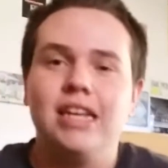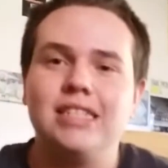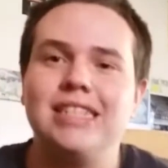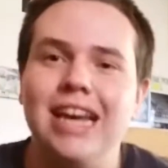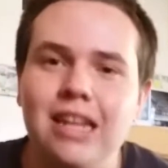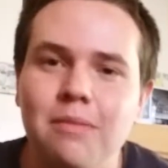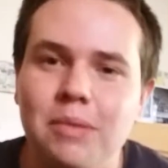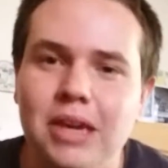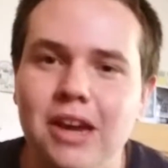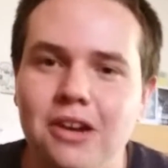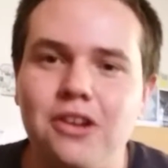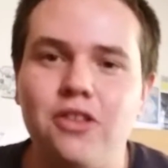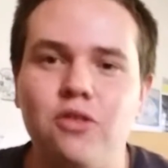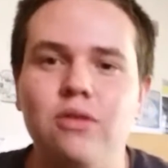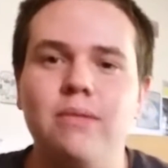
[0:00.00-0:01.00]
Celebi,
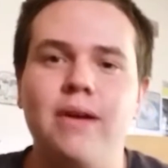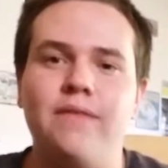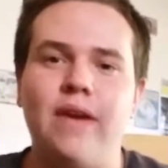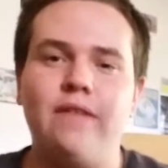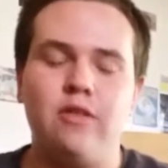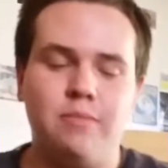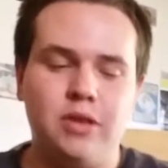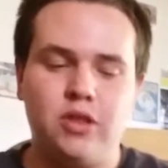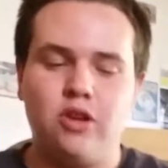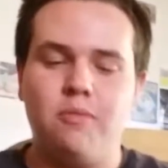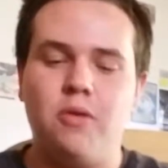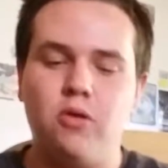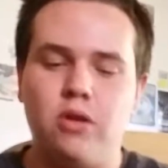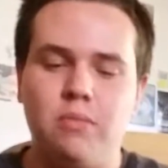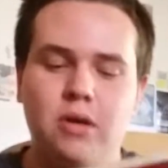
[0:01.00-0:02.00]
another one of my favorite mythical
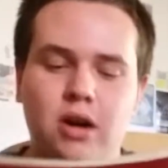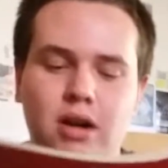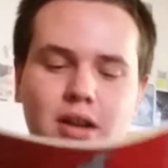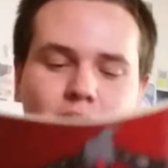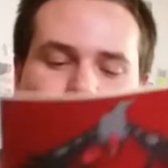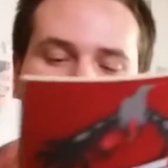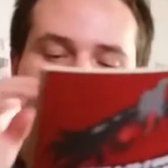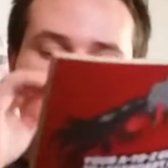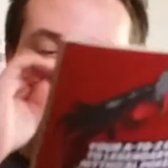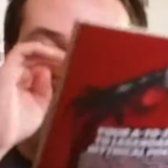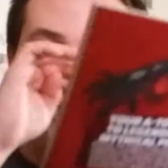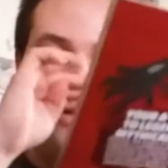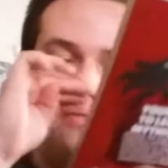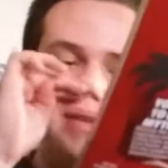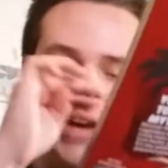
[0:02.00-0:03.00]
Pokemon.
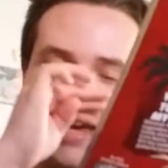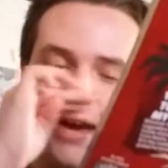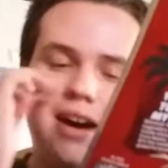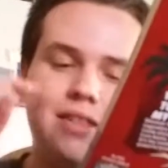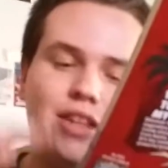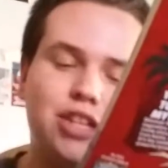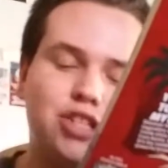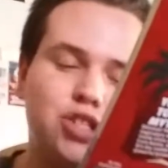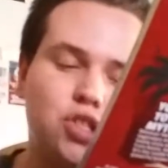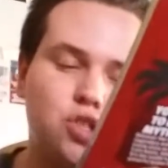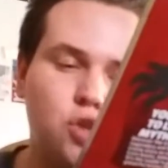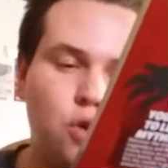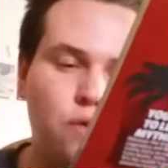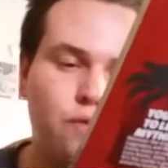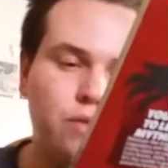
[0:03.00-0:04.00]
Oh my god, that is
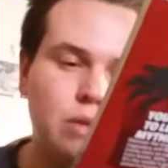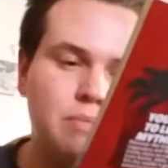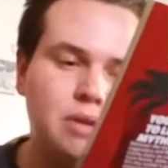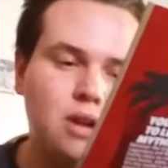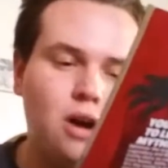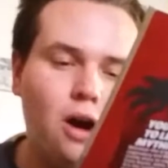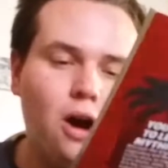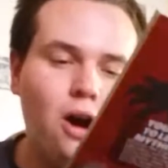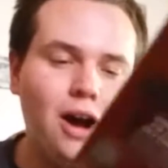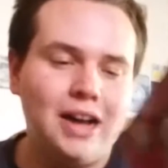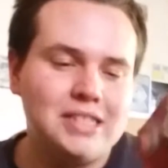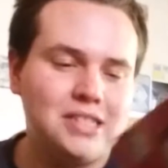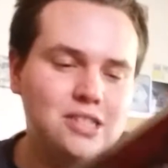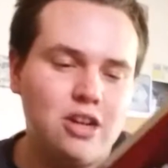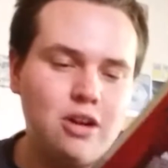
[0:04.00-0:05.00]
so flippin'
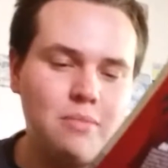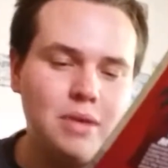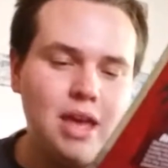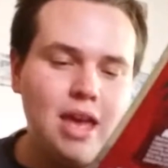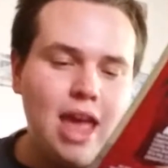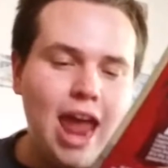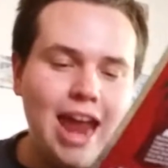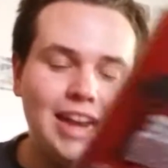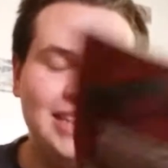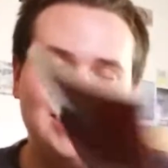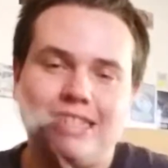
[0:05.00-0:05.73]
awesome. And it